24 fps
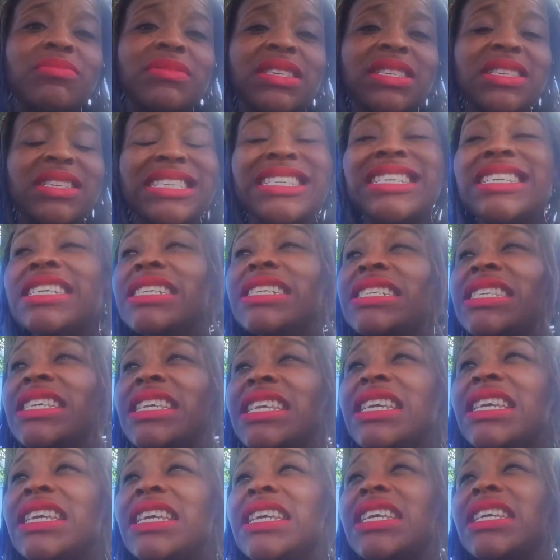They're
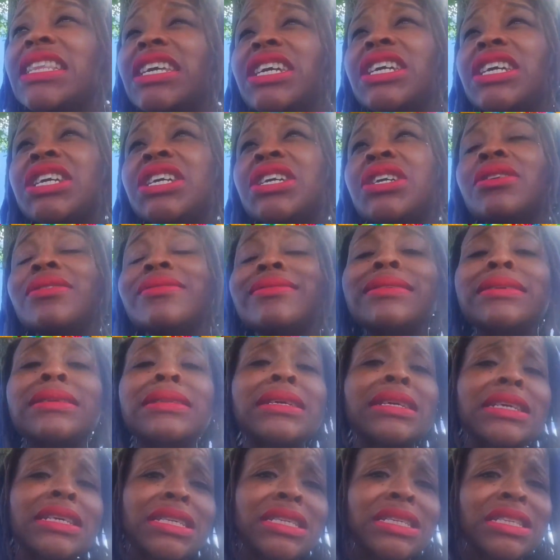easy, they're
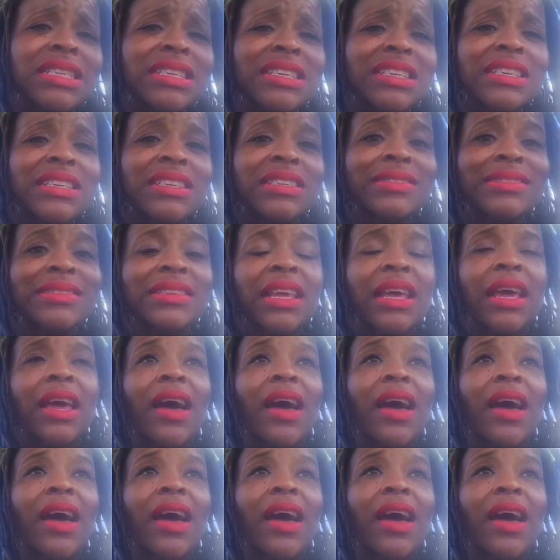delicious.